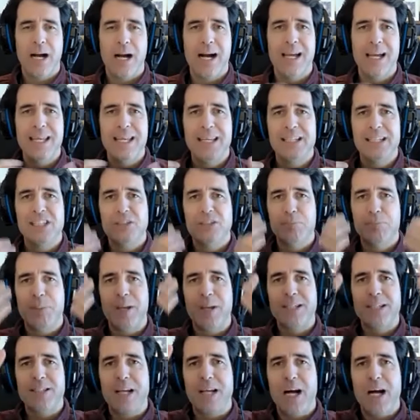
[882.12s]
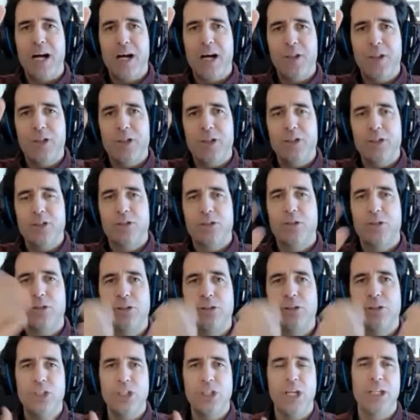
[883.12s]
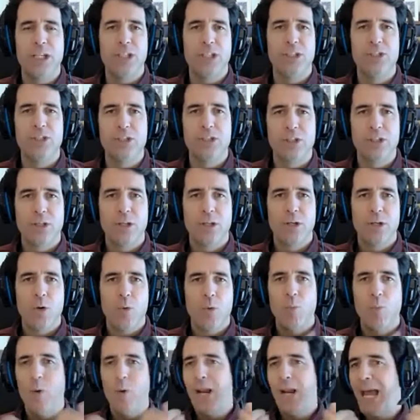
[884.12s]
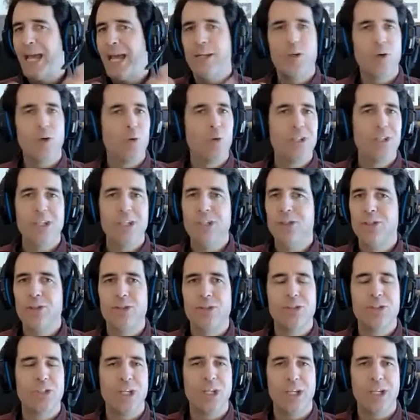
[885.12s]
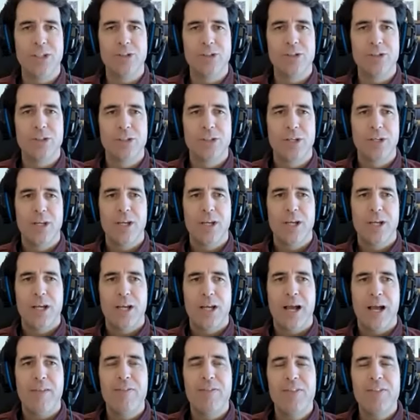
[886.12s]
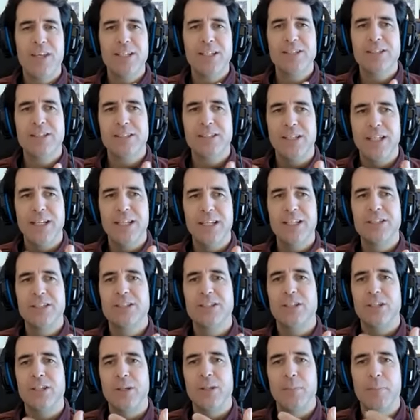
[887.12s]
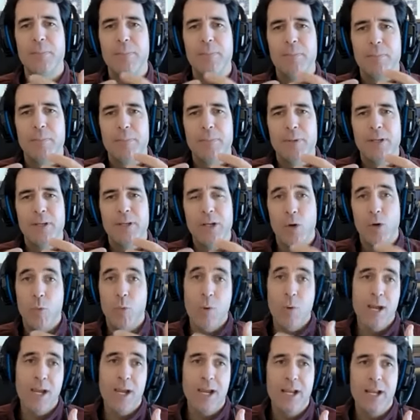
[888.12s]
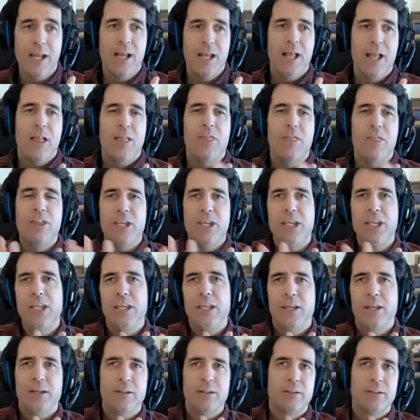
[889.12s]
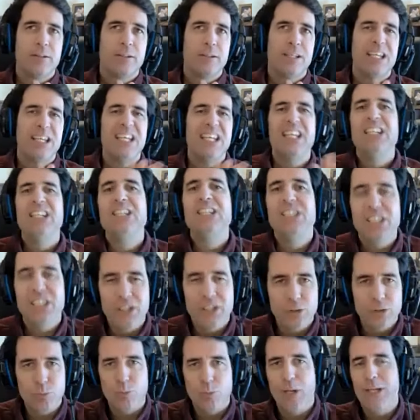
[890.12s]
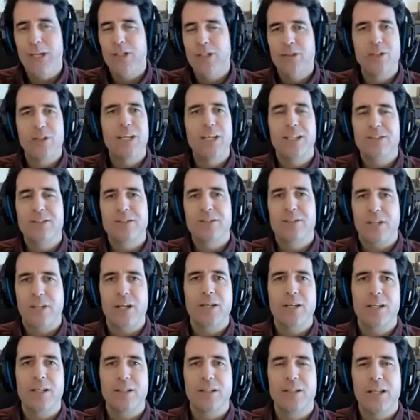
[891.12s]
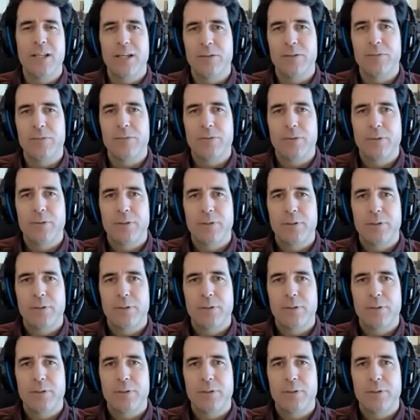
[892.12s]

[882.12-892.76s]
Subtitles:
I expect others to change while I don't need to change. And this is the, in a way, the easiest way to get stuck in life.